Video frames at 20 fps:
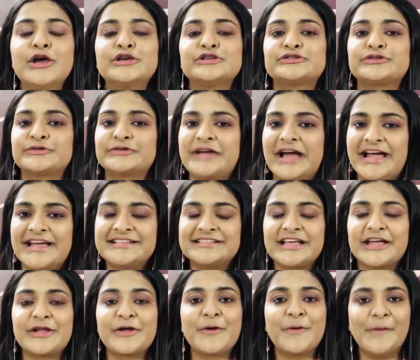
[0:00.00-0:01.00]
So guys,
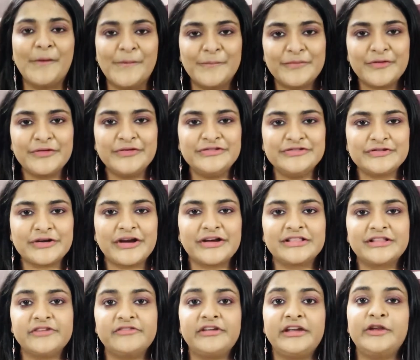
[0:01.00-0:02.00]
I hope you
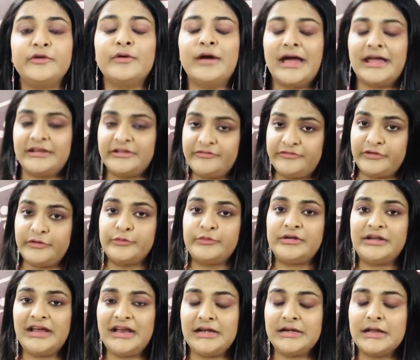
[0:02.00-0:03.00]
enjoyed the video, and if you
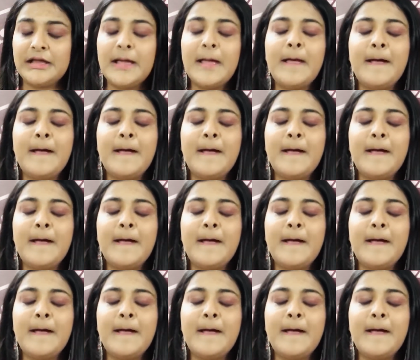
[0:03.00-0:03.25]
did,